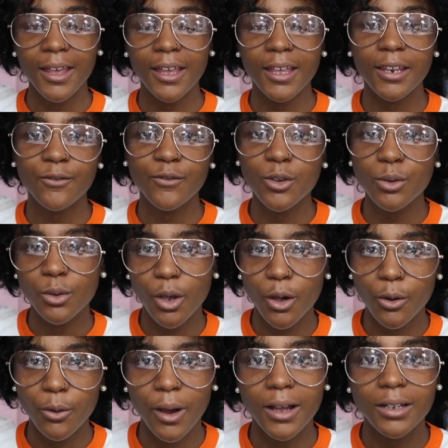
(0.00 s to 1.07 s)
And if you
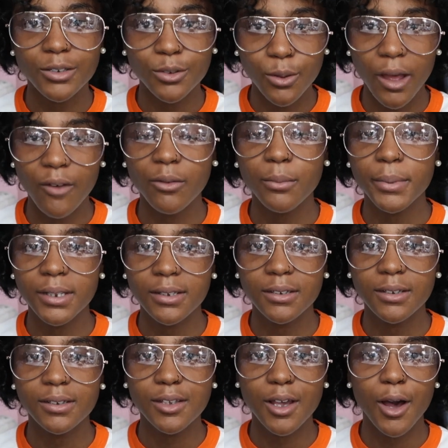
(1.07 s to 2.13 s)
know, I do have a
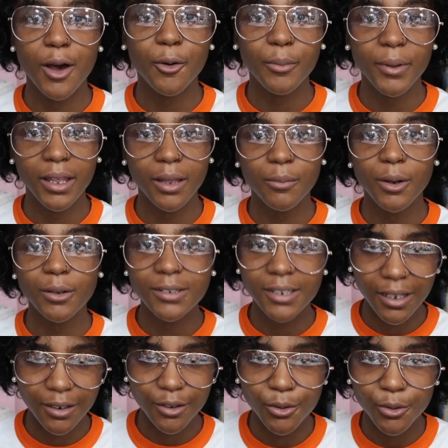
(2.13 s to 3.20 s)
business called Pync
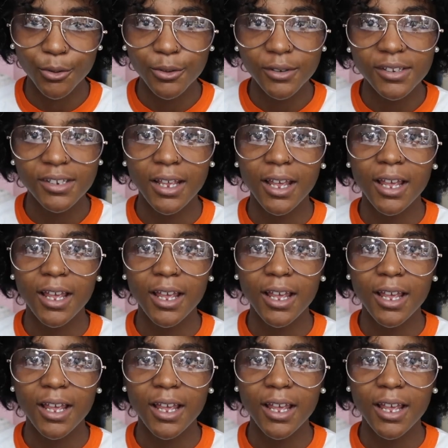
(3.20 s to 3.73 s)
Botanicals.